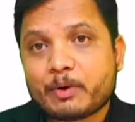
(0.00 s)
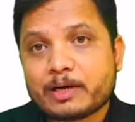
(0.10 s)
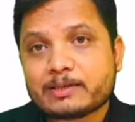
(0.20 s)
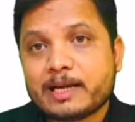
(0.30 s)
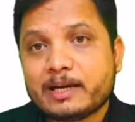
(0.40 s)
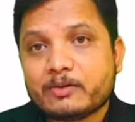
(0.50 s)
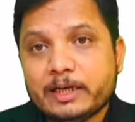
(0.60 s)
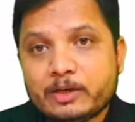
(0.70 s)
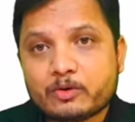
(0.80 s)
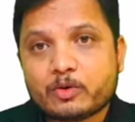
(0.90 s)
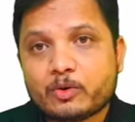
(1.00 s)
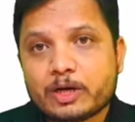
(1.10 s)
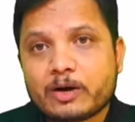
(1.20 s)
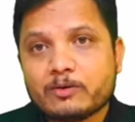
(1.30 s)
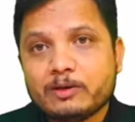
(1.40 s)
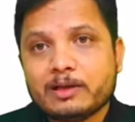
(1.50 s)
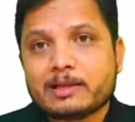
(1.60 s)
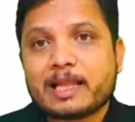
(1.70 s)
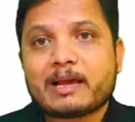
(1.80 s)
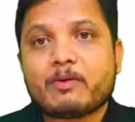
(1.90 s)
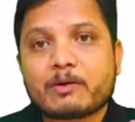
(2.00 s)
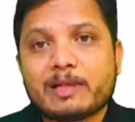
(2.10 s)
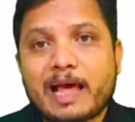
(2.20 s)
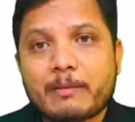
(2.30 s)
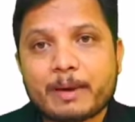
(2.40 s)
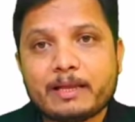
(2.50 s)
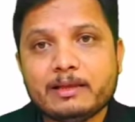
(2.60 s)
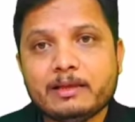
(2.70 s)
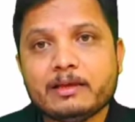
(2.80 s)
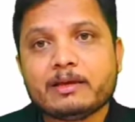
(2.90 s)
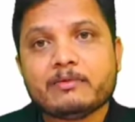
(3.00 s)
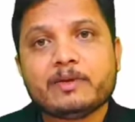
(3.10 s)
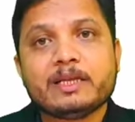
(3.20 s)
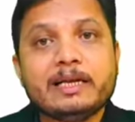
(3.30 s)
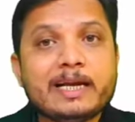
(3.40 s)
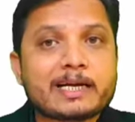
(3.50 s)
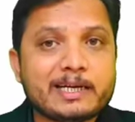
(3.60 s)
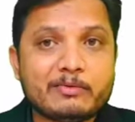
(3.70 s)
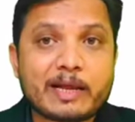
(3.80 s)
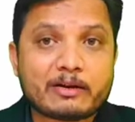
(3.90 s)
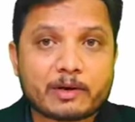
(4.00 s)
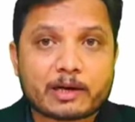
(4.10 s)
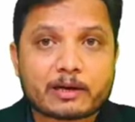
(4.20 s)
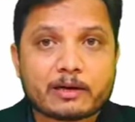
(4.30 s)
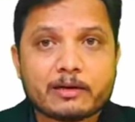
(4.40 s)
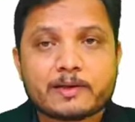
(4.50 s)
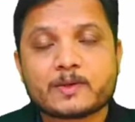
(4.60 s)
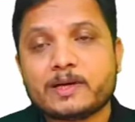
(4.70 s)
points that you need to note down like what will happen with inductive network so